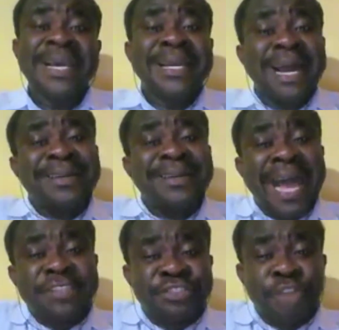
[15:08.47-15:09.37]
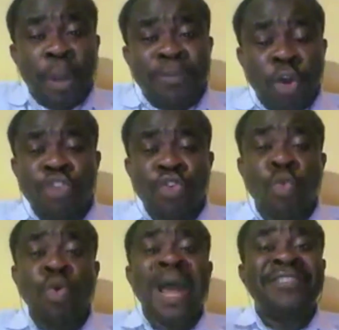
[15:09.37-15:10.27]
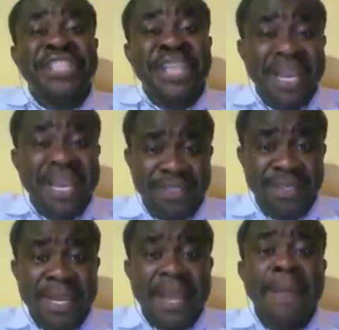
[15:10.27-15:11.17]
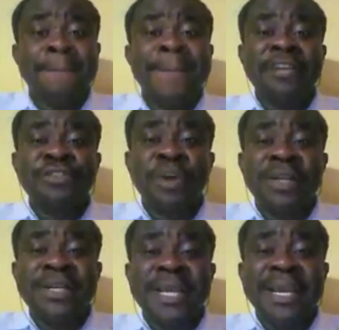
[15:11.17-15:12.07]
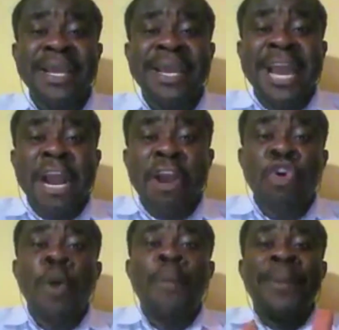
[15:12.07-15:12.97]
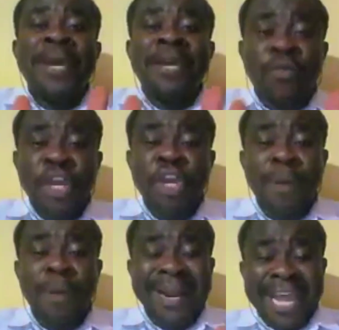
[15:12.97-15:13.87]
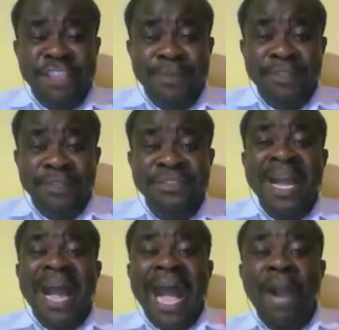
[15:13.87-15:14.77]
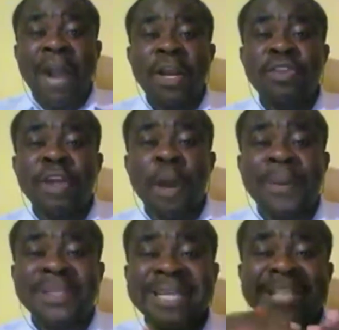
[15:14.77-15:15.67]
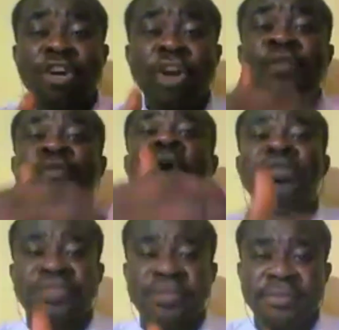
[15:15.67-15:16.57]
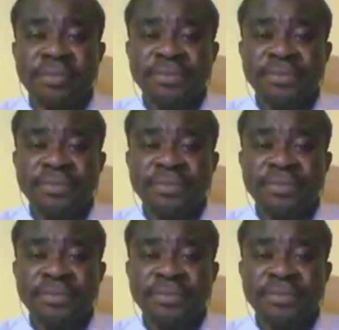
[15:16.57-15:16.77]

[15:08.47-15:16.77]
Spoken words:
now that subtotal will have changed based on the grouping of income and expense according to the operating category first.